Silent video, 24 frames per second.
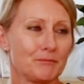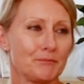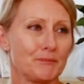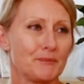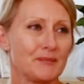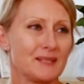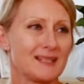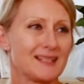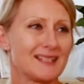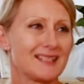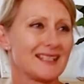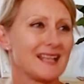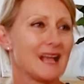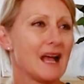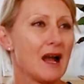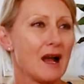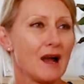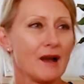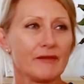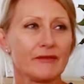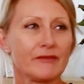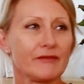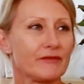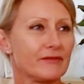
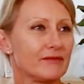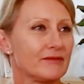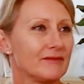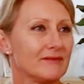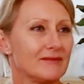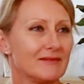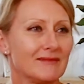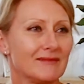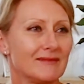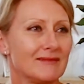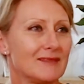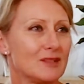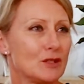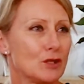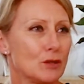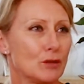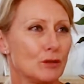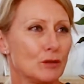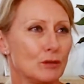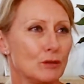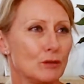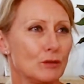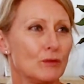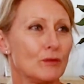staff
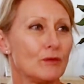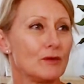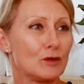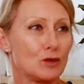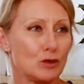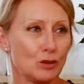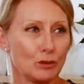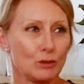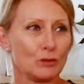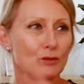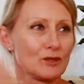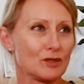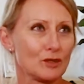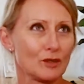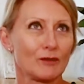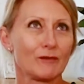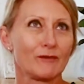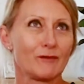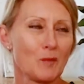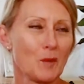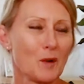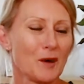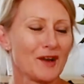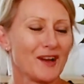to do sort of
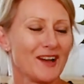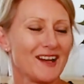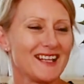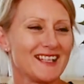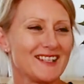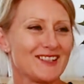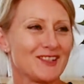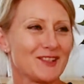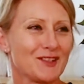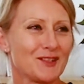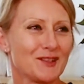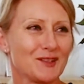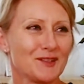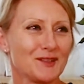what I do